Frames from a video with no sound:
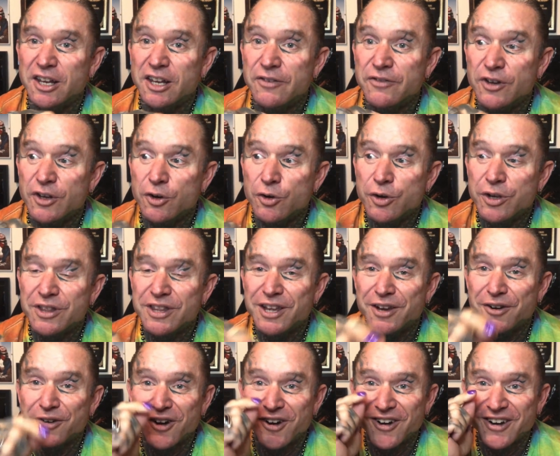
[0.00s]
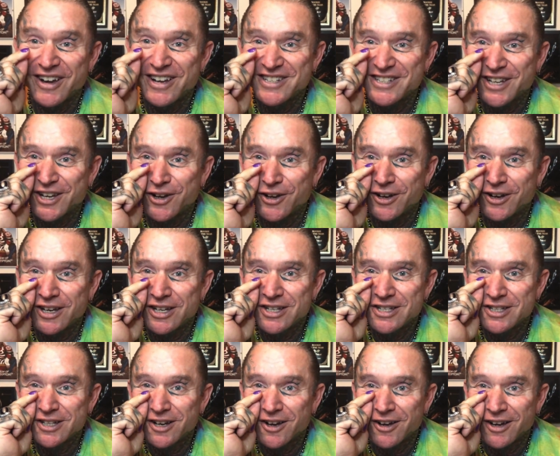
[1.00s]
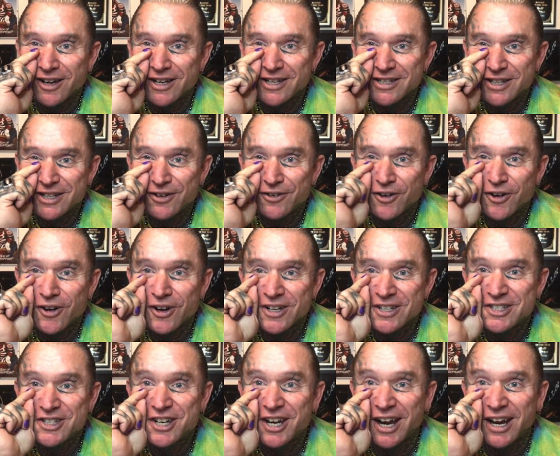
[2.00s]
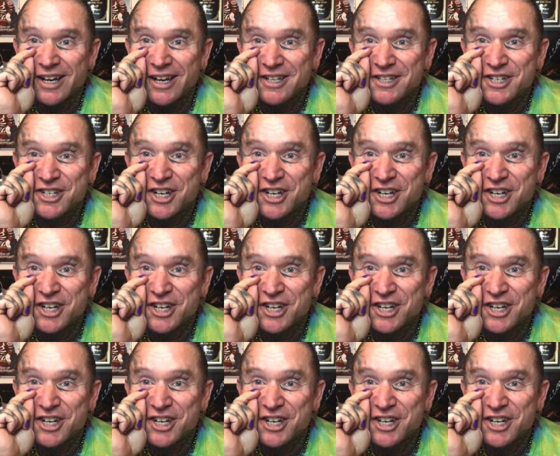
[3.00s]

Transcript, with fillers: If you look at their eyes, they've got lizard eyes. Their yeah. eyes change.